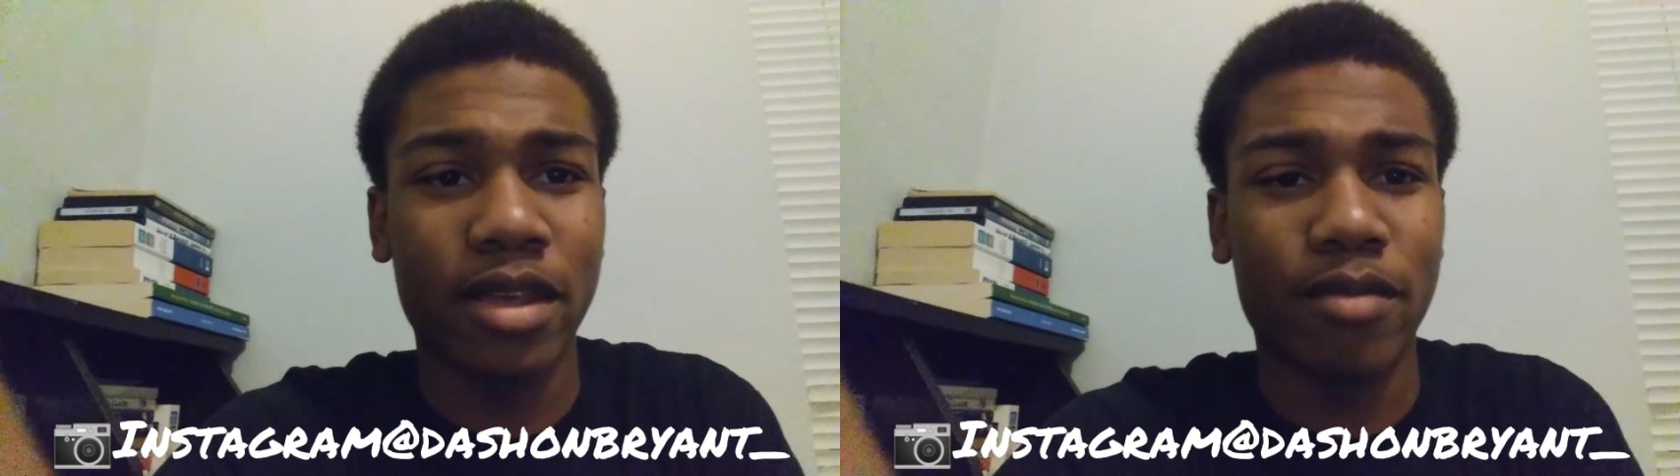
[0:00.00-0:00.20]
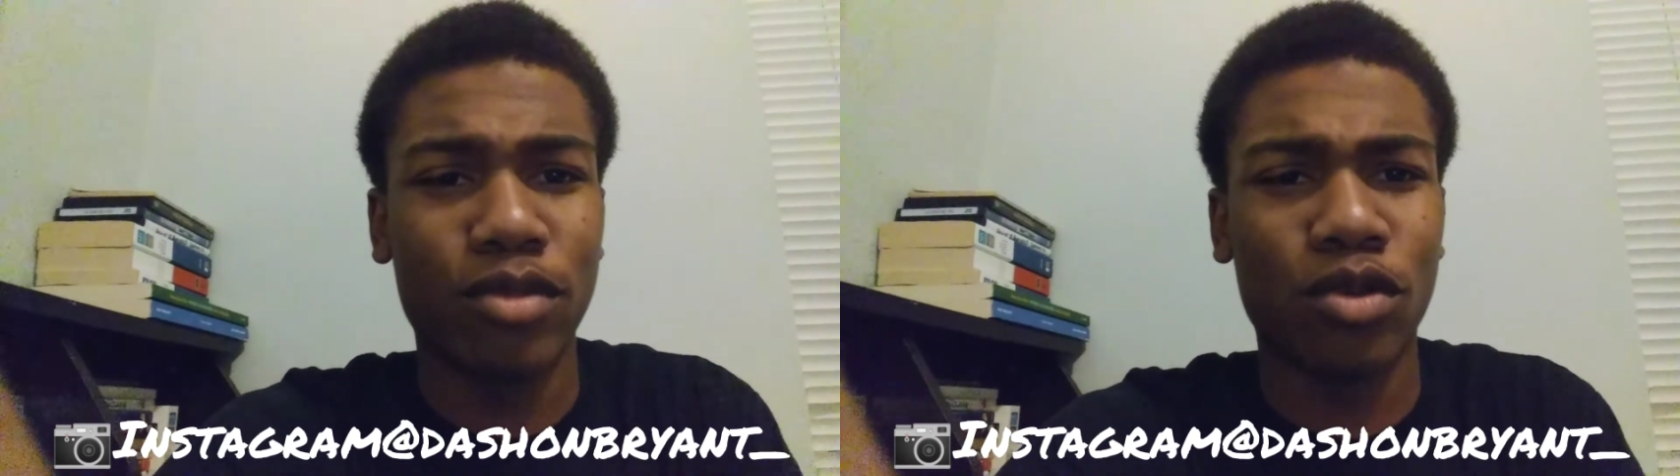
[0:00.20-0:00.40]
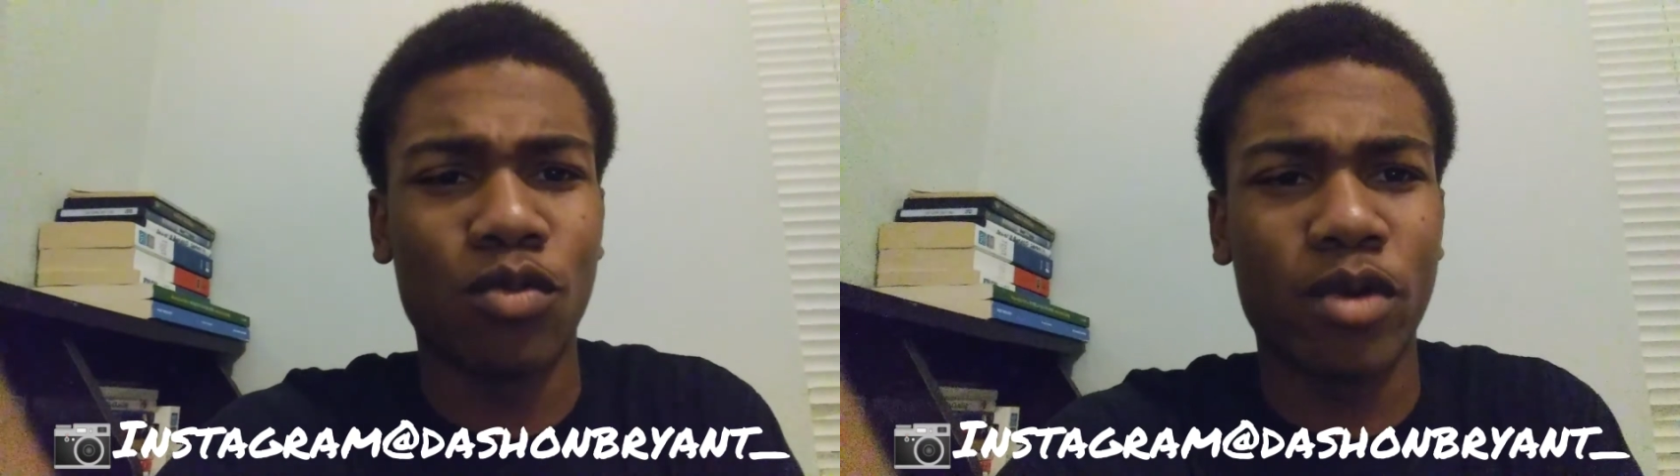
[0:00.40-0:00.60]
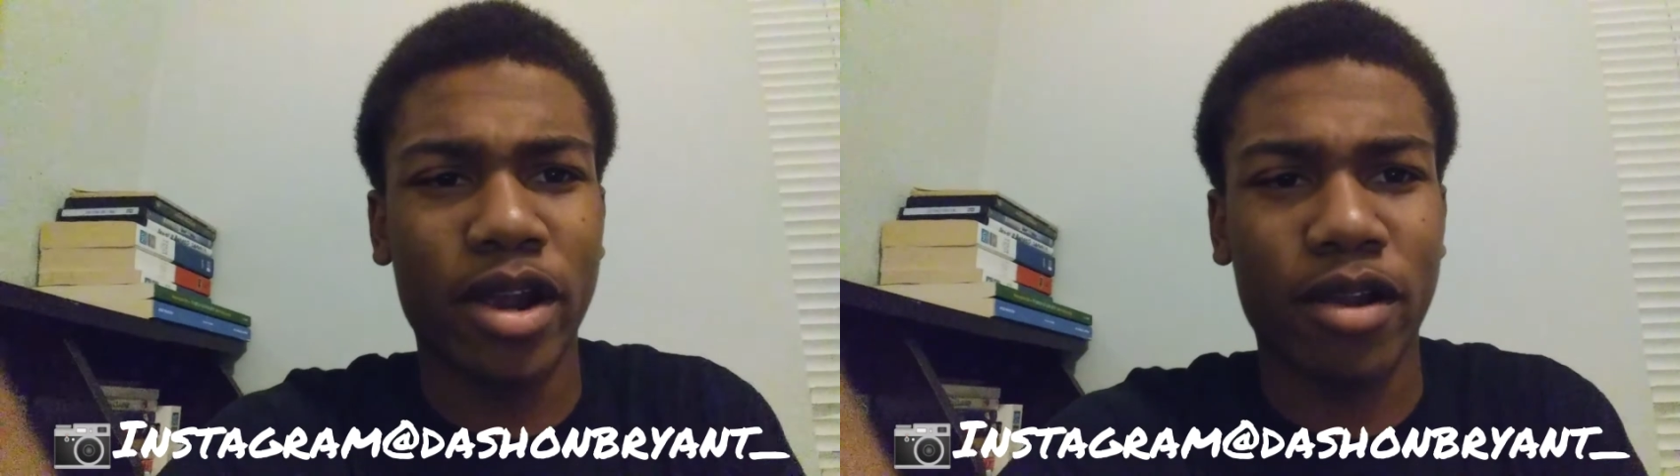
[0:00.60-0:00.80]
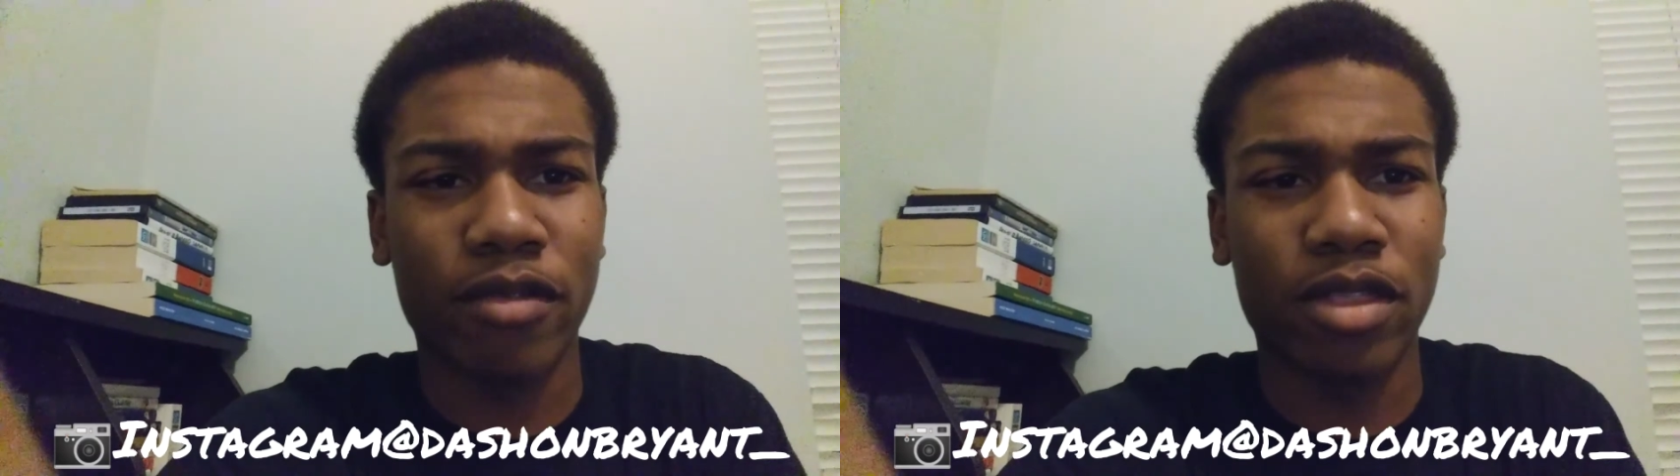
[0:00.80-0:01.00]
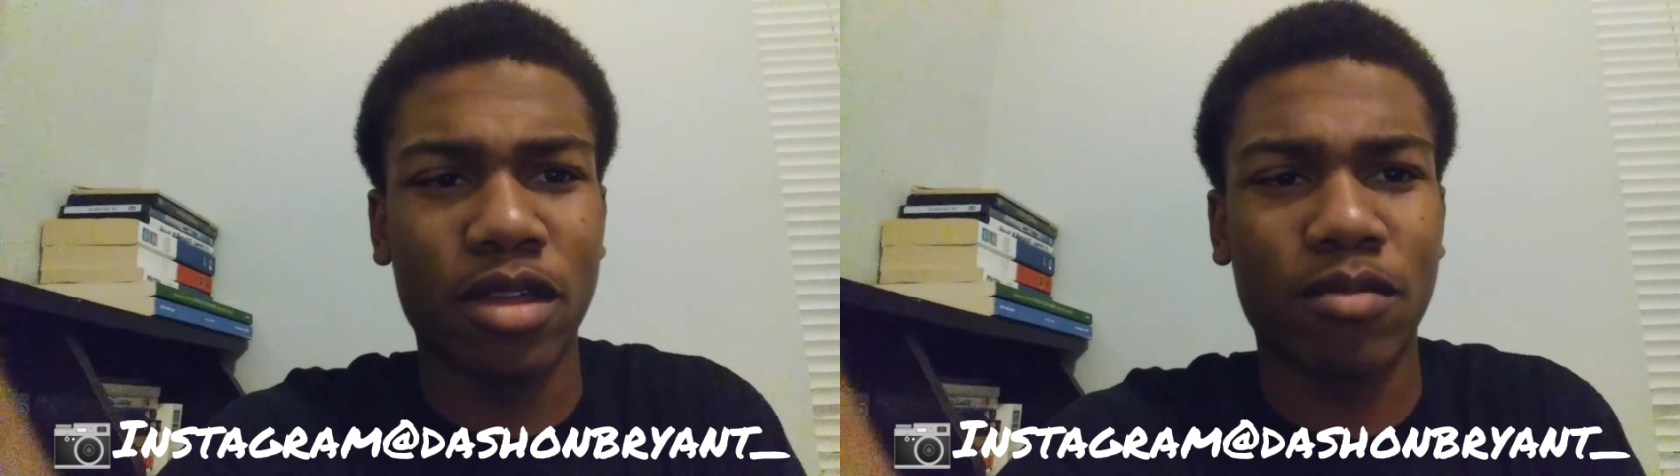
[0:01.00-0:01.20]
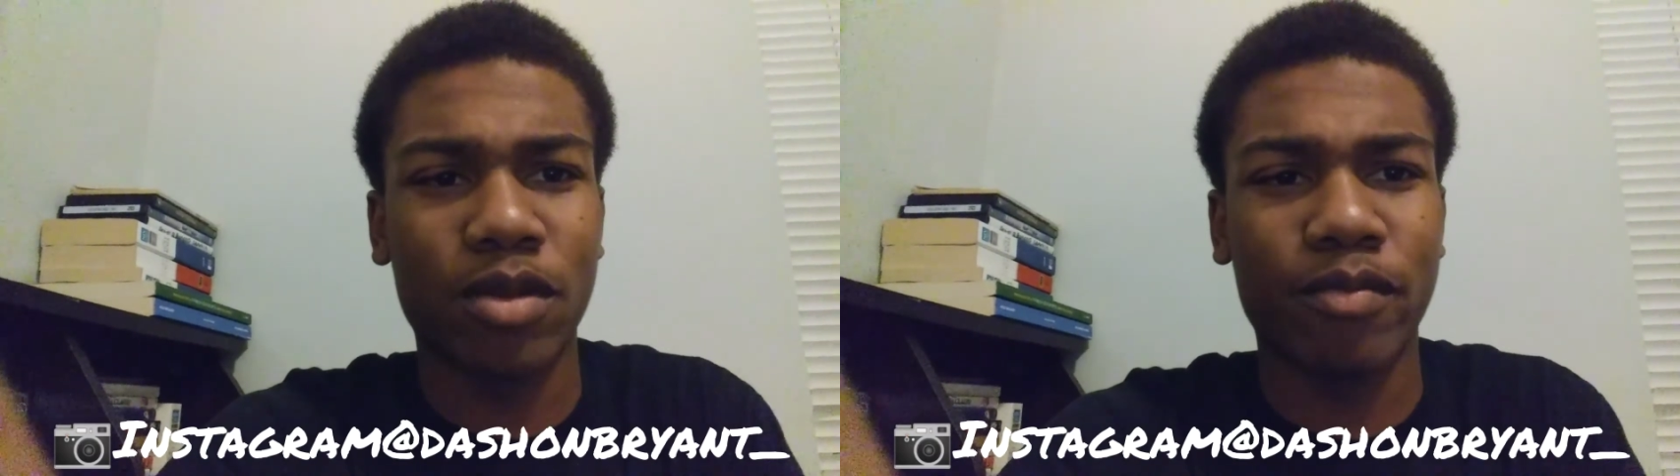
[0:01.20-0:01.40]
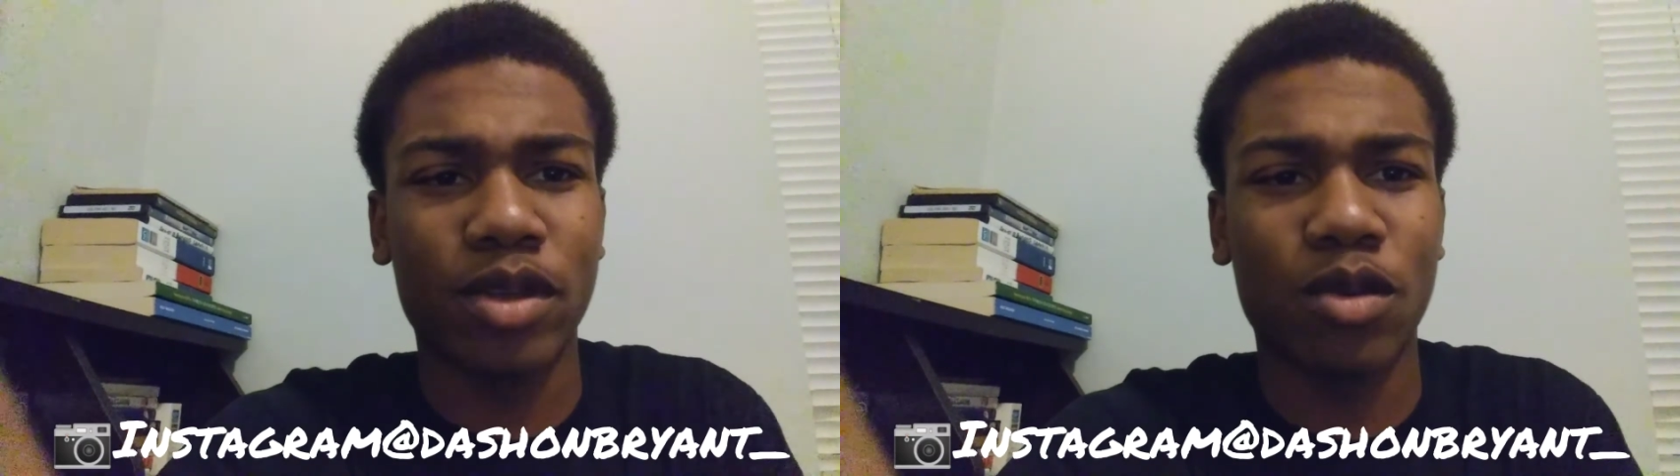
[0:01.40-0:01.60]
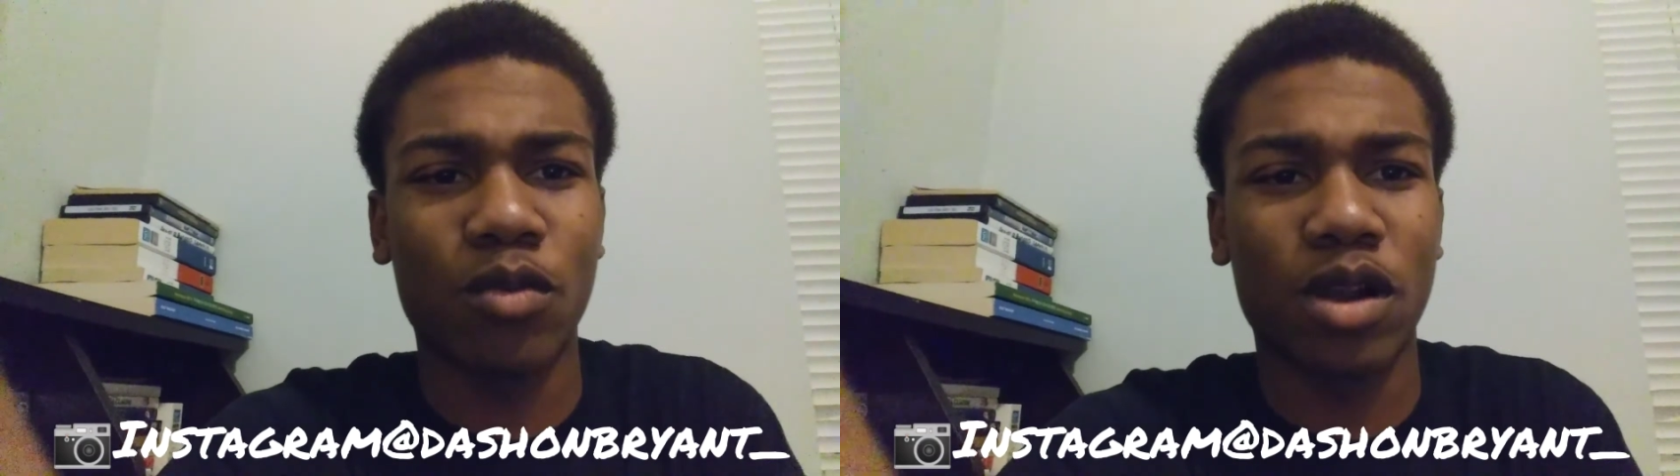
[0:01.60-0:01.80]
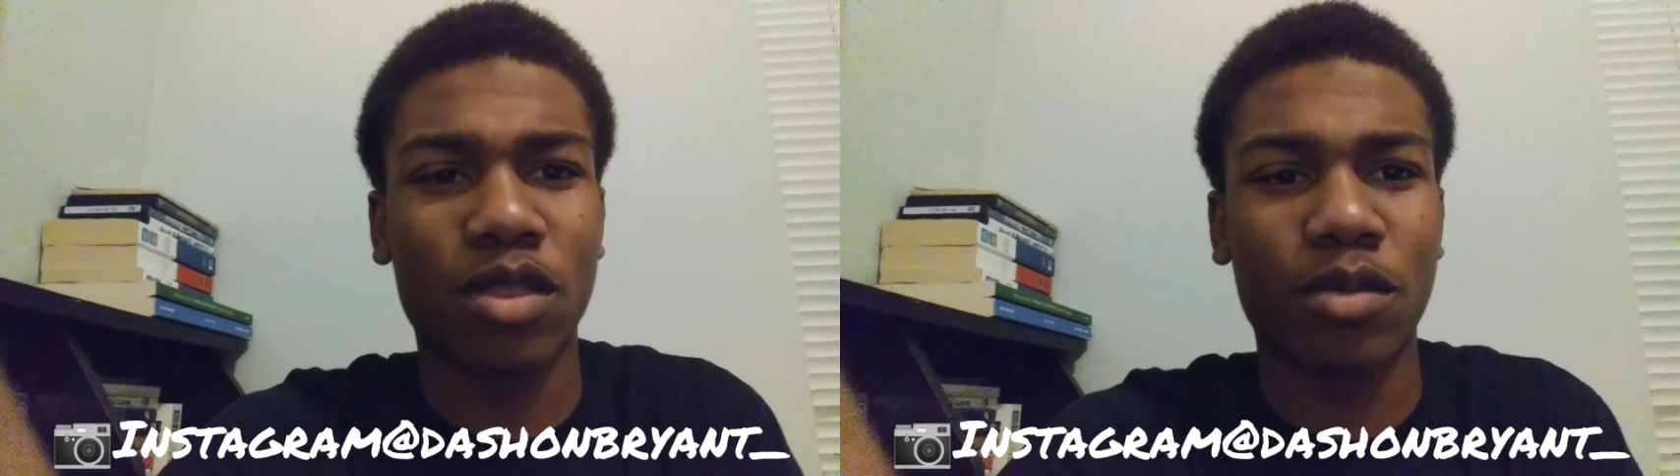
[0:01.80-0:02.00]
Be aware of them and be
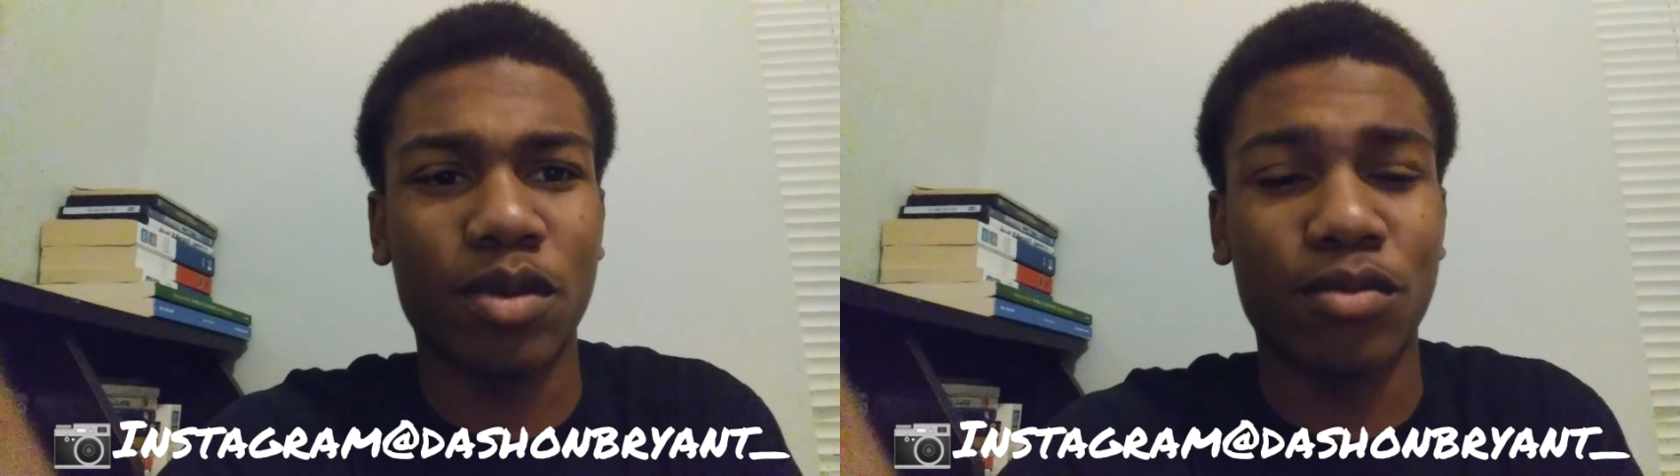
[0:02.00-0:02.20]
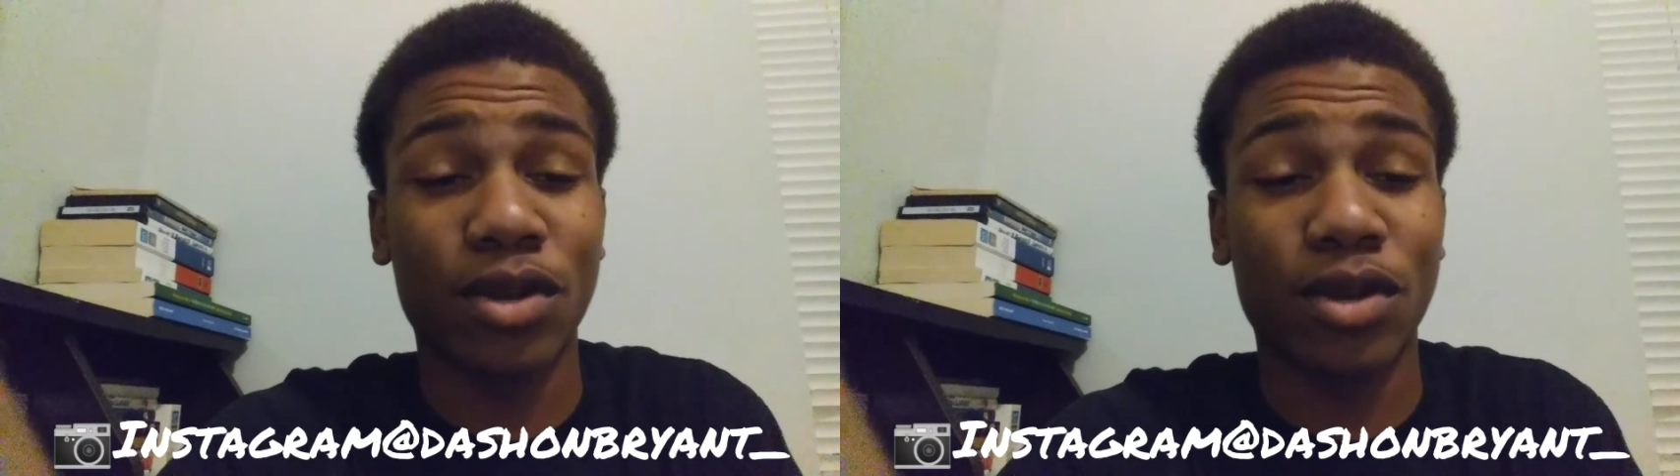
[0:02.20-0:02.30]
aware of the people